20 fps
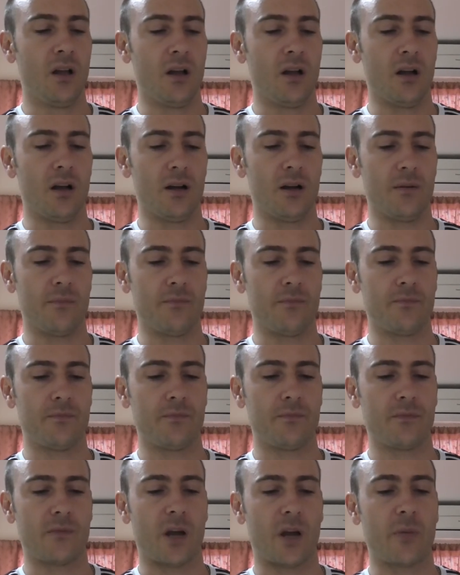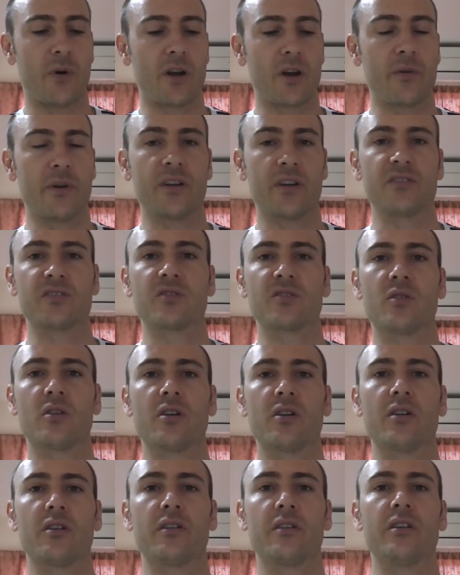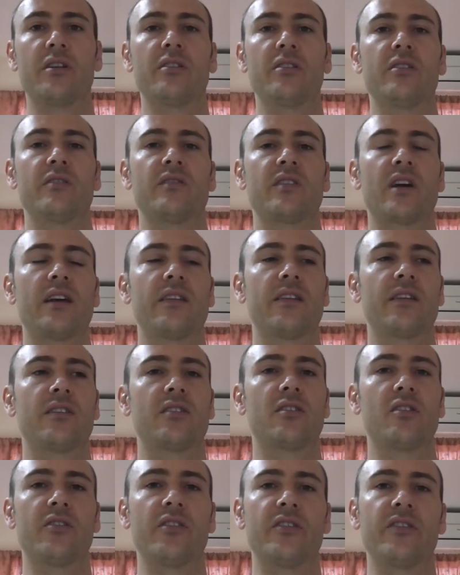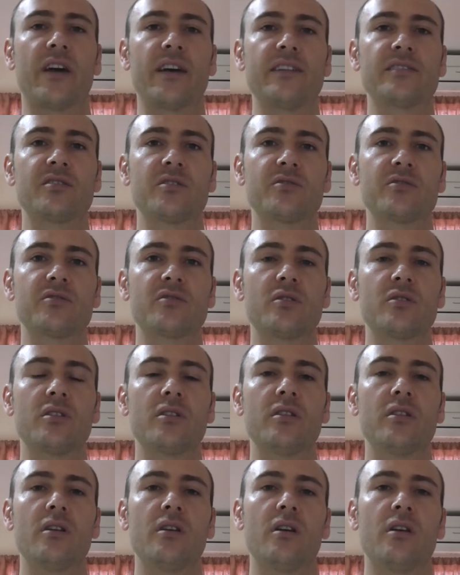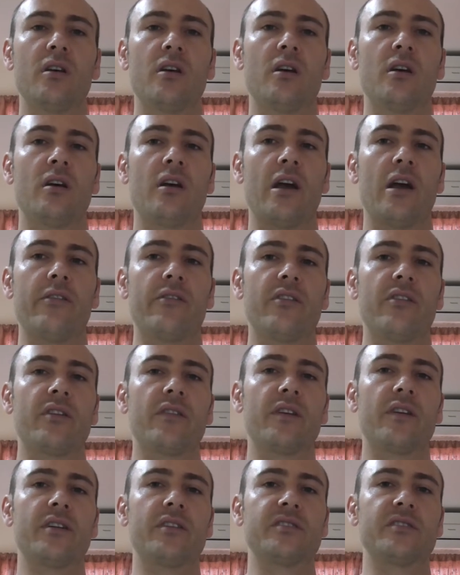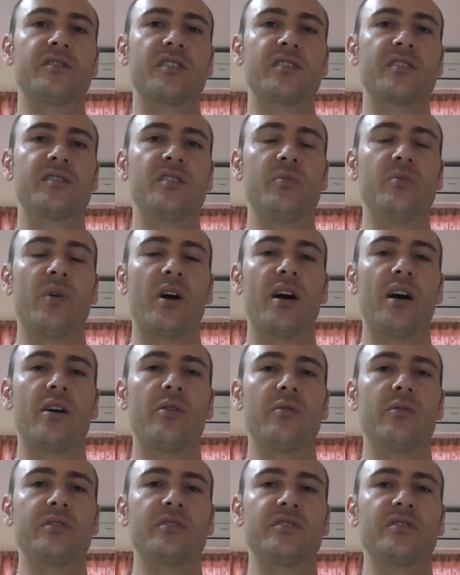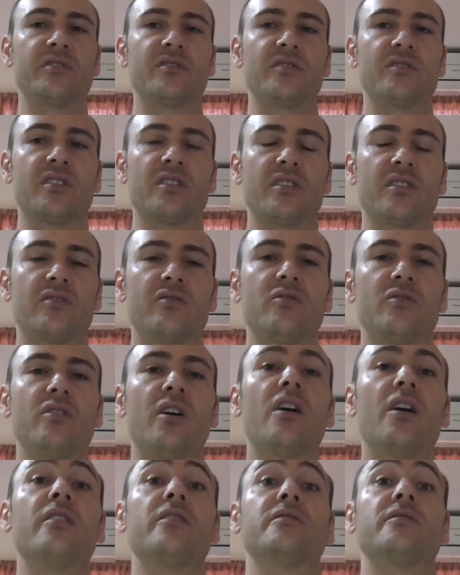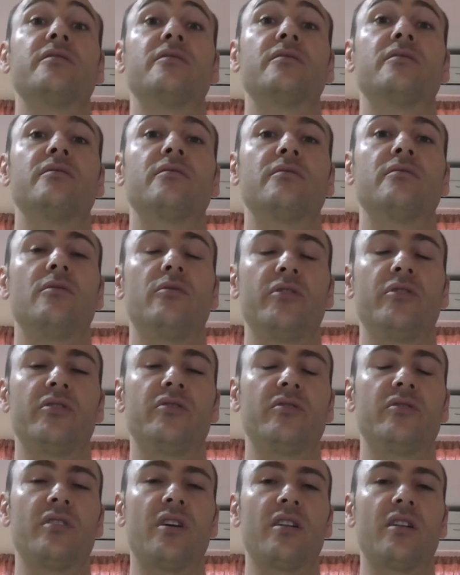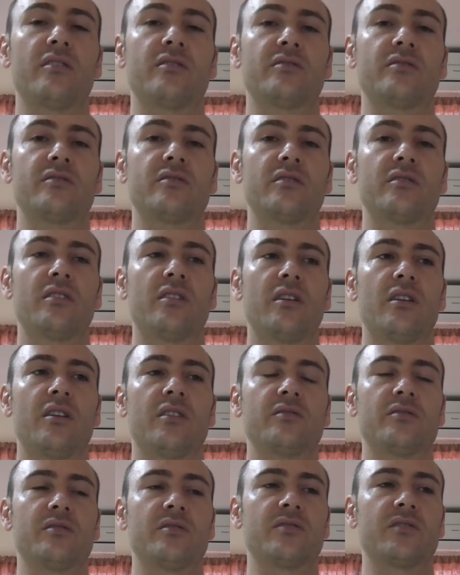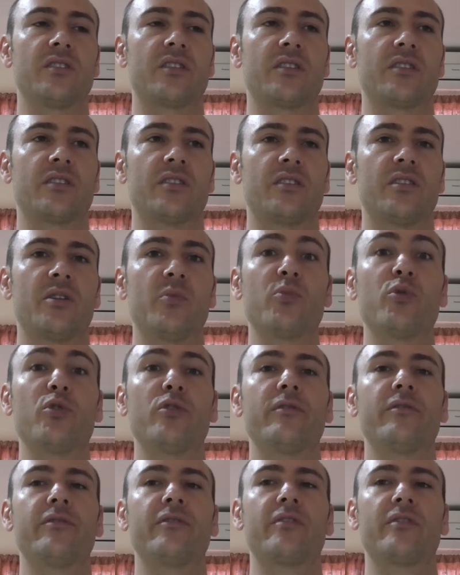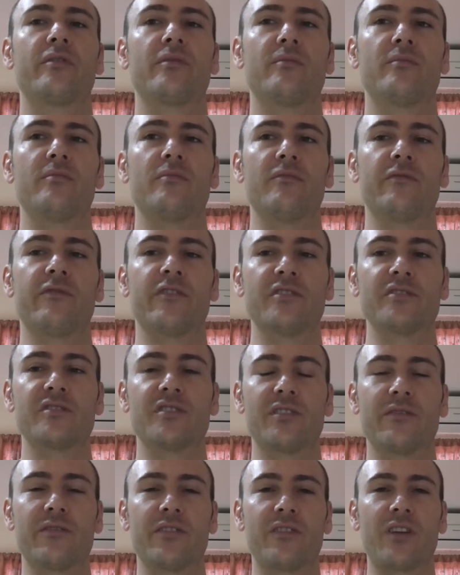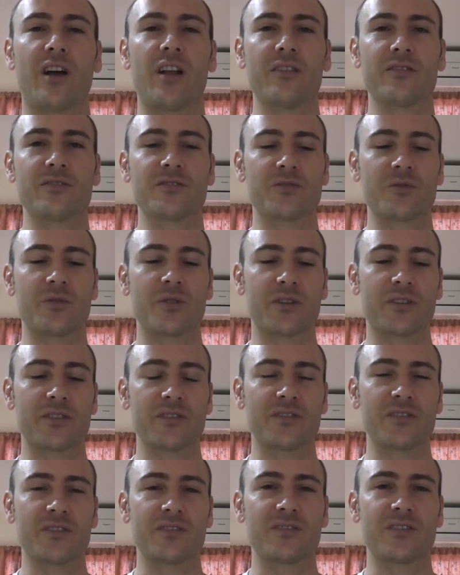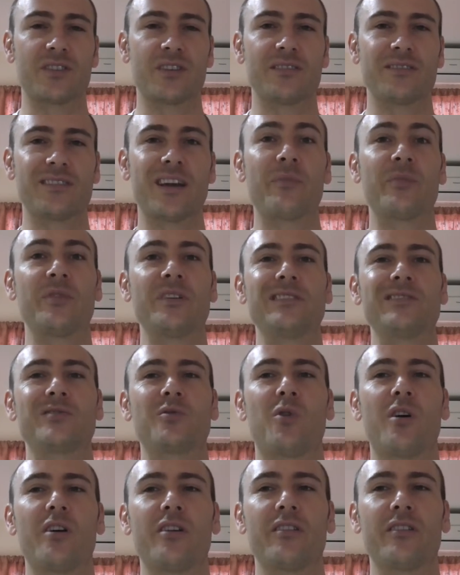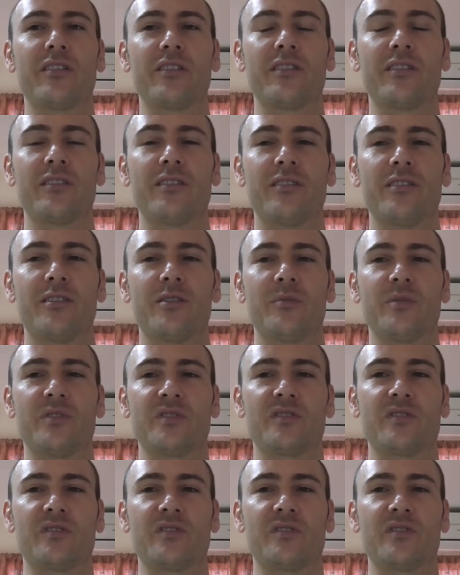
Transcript: I bought them at a store here in Thailand called the Daiso store. Everything there is 60 baht, which is $2, only $2. So it's like an improved version of the dollar store because it's Japanese quality, but